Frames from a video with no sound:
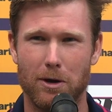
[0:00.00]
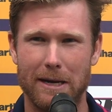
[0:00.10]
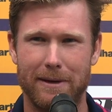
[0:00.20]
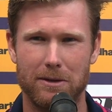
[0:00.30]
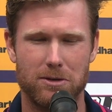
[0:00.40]
not
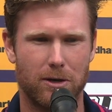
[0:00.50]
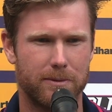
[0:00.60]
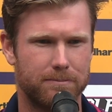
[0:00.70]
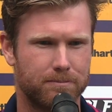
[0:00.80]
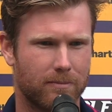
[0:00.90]
come out on top,
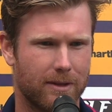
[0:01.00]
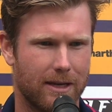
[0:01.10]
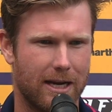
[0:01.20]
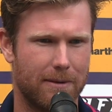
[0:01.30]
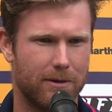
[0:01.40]
and
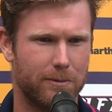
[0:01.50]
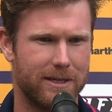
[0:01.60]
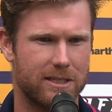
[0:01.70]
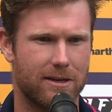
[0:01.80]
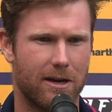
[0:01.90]
it'll be
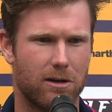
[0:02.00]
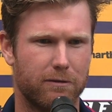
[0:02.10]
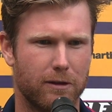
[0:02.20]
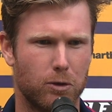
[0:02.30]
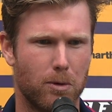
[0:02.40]
decided
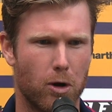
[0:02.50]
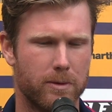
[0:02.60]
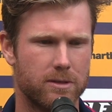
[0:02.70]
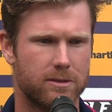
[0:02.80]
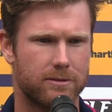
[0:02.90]
off little
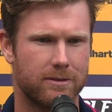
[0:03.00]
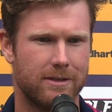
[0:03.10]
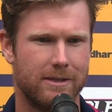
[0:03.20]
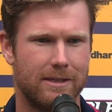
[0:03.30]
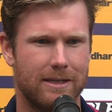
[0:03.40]
moments, and
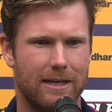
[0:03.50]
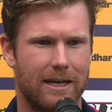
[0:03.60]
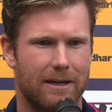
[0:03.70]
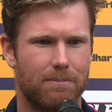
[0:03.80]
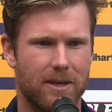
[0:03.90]

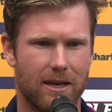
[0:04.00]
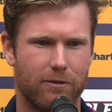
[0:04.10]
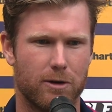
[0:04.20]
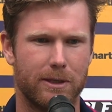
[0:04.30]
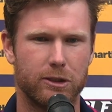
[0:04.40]
yeah,
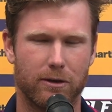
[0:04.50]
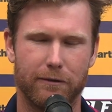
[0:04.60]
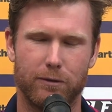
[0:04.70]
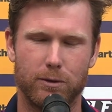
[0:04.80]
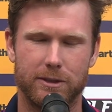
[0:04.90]
very much
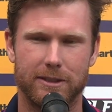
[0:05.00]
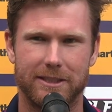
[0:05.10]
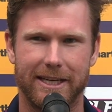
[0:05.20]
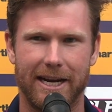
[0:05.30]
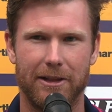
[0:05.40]
looking forward to
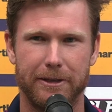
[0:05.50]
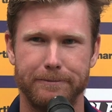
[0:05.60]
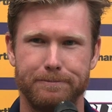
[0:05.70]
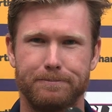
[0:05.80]
getting out there.